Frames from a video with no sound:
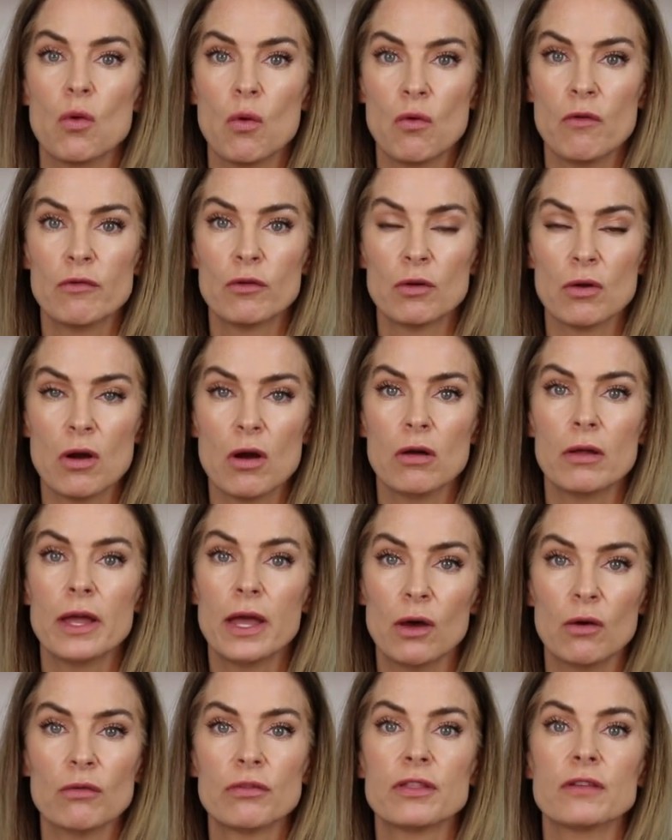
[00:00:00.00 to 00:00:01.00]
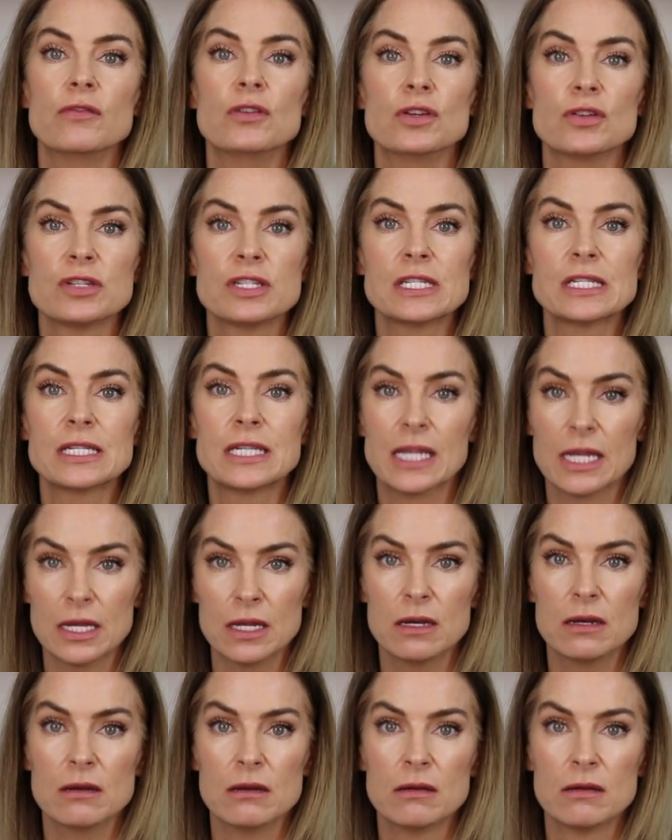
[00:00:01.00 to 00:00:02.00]
overall health of your
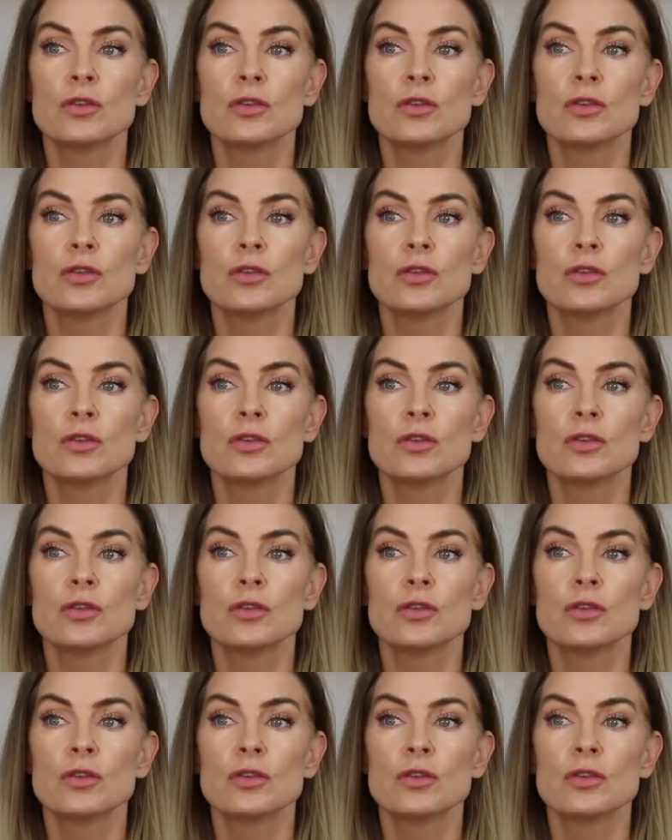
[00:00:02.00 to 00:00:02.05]
skin.